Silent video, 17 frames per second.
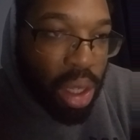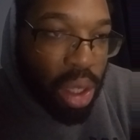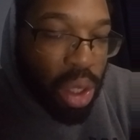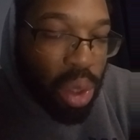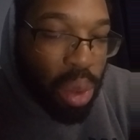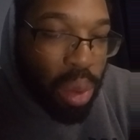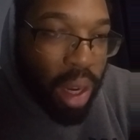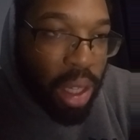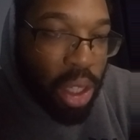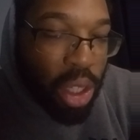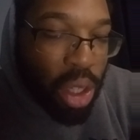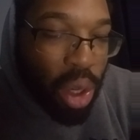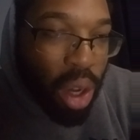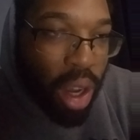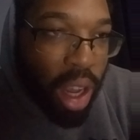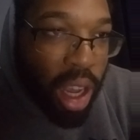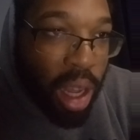Stretch
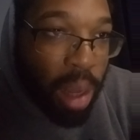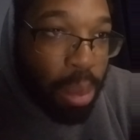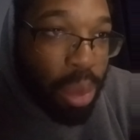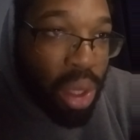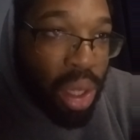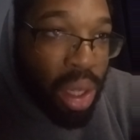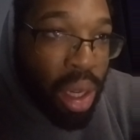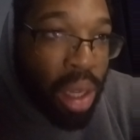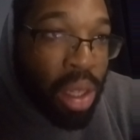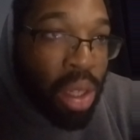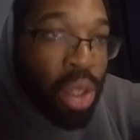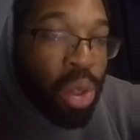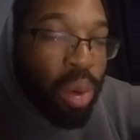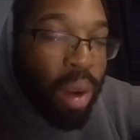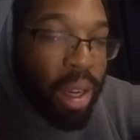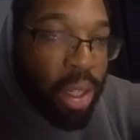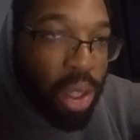the hips,
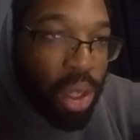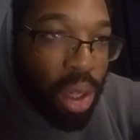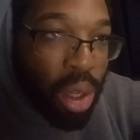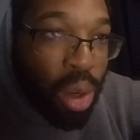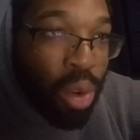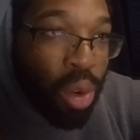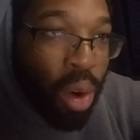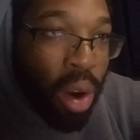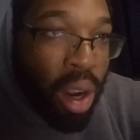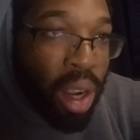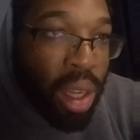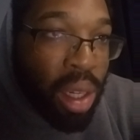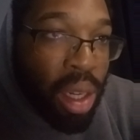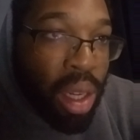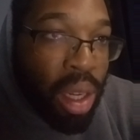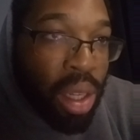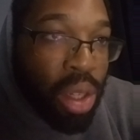stretch the
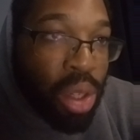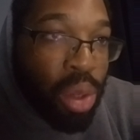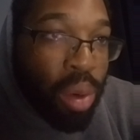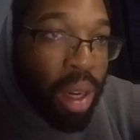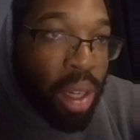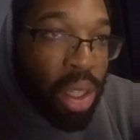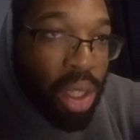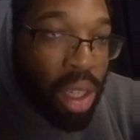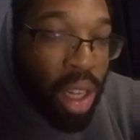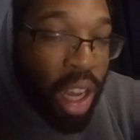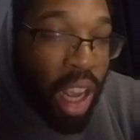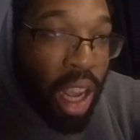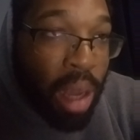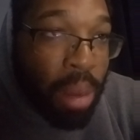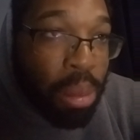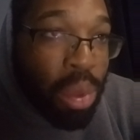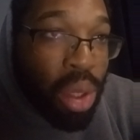groin, stretch the
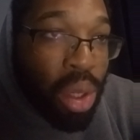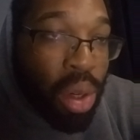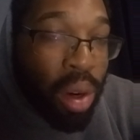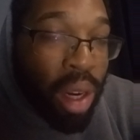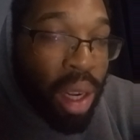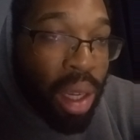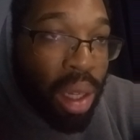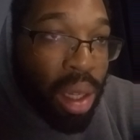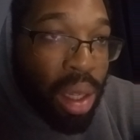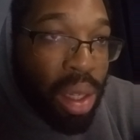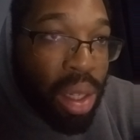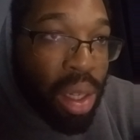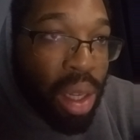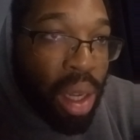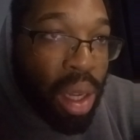hamstrings.